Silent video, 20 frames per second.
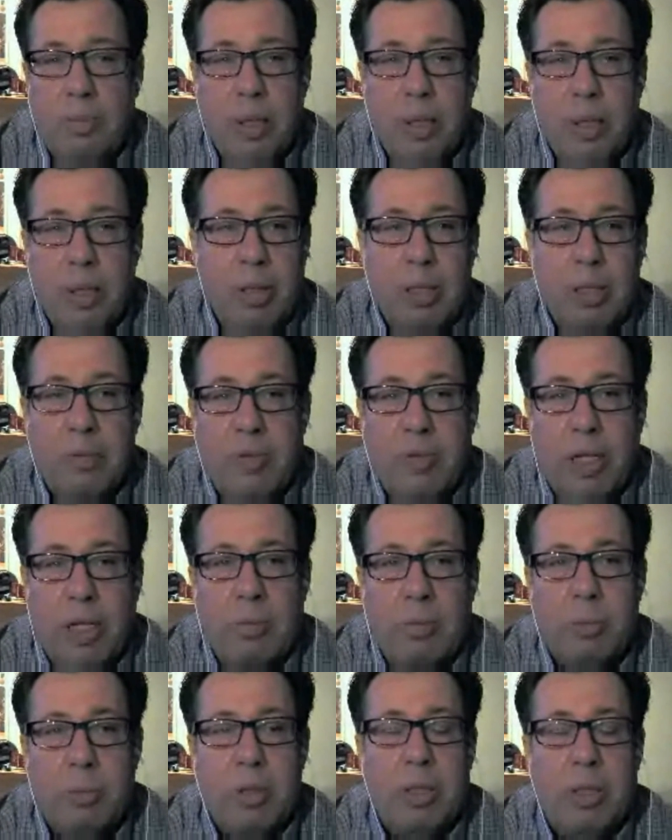maybe a
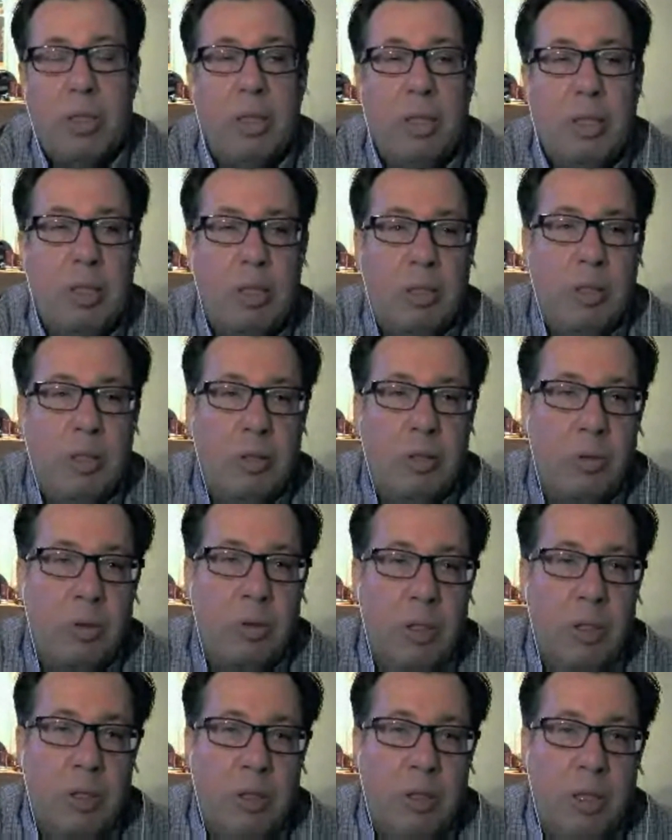developer, or
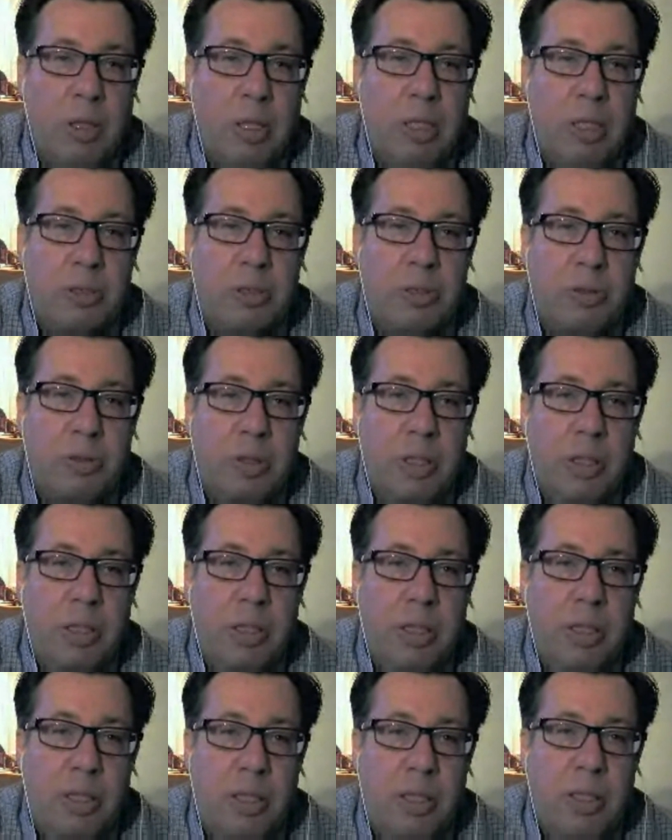you're an
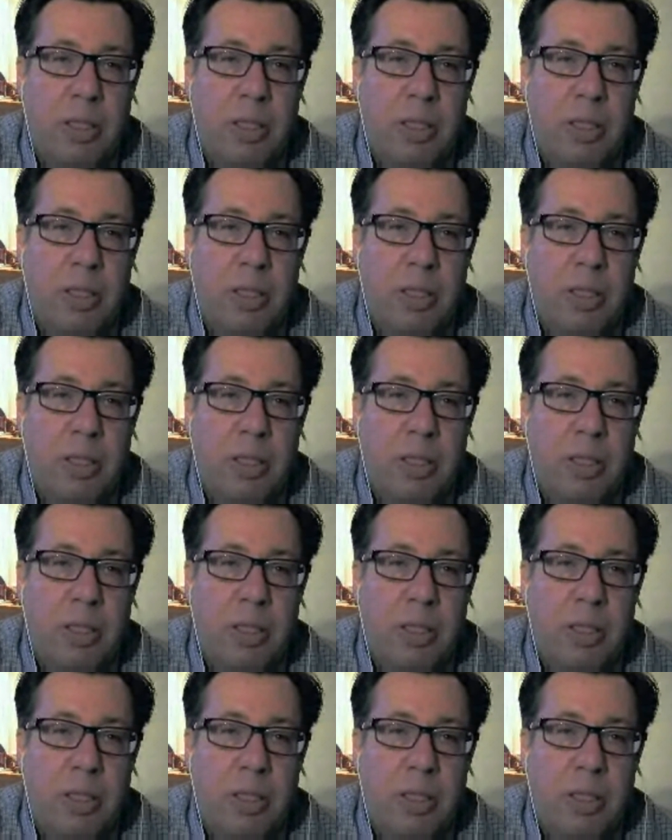industry